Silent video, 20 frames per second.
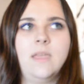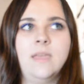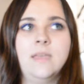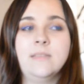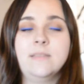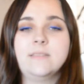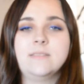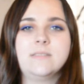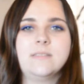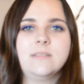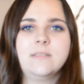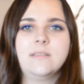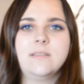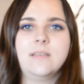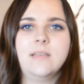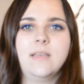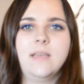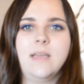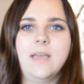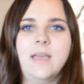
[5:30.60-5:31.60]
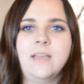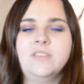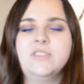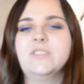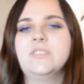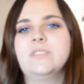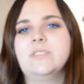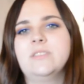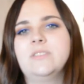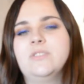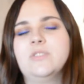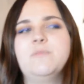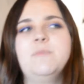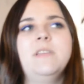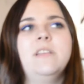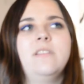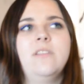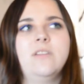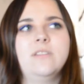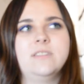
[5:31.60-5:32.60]
and I just, it took
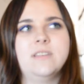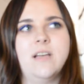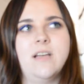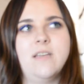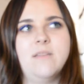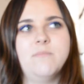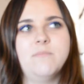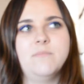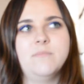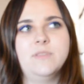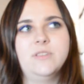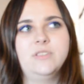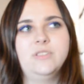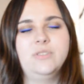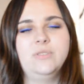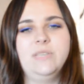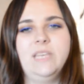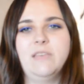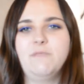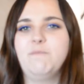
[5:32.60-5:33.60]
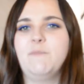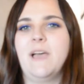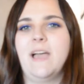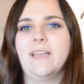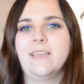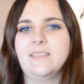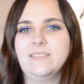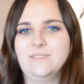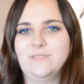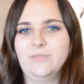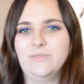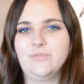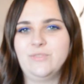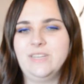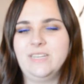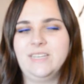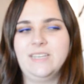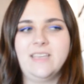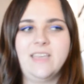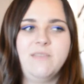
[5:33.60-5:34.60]
me a long time to get back into the
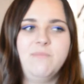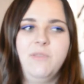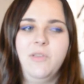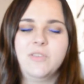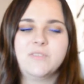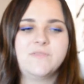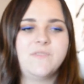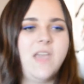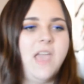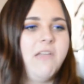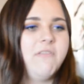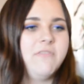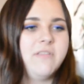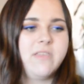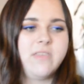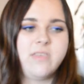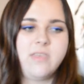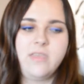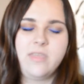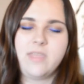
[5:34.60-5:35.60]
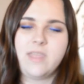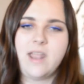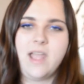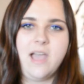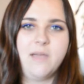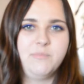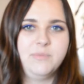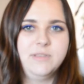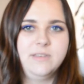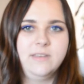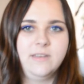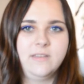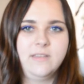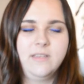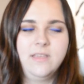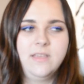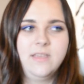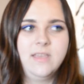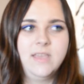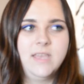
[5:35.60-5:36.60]
reading game because of everything that happened
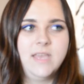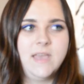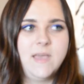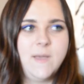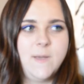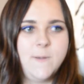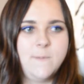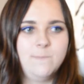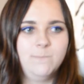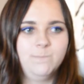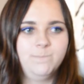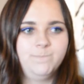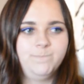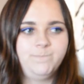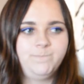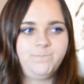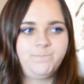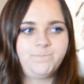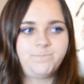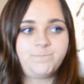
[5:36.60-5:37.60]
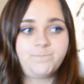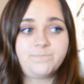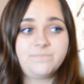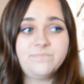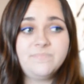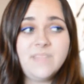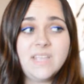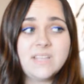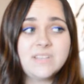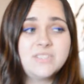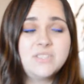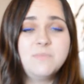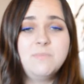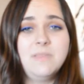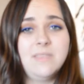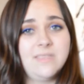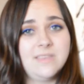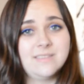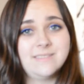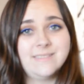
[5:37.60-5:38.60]
um, to
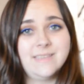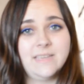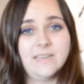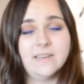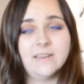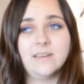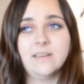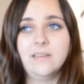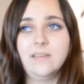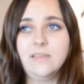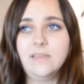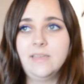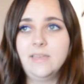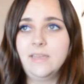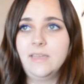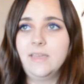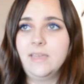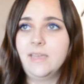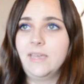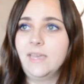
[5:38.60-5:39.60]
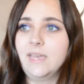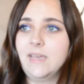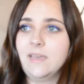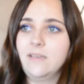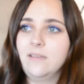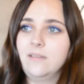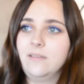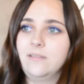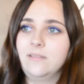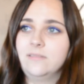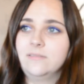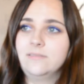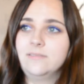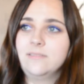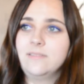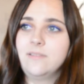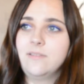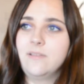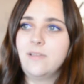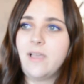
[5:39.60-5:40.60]
me this year. Uh,
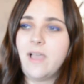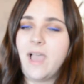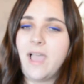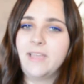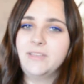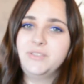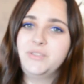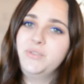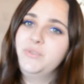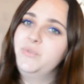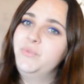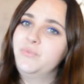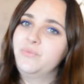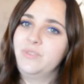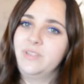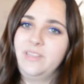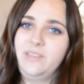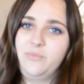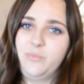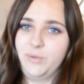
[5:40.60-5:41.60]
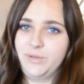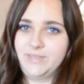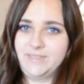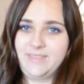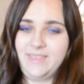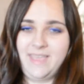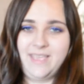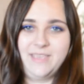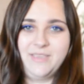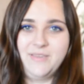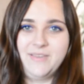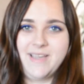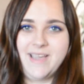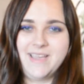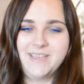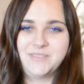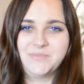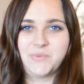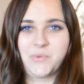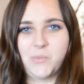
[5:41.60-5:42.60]
I do really want to thank you
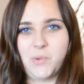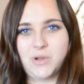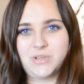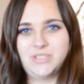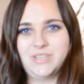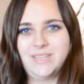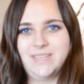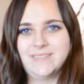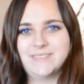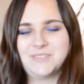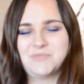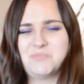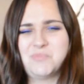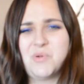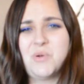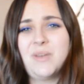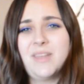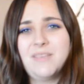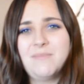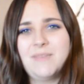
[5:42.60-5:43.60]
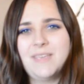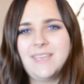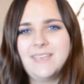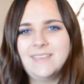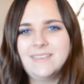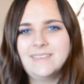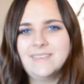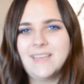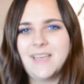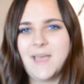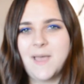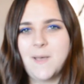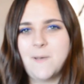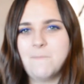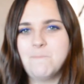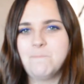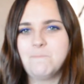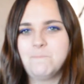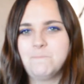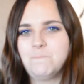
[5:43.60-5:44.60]
guys for watching and supporting me.
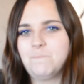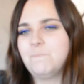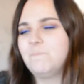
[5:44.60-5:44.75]
Um,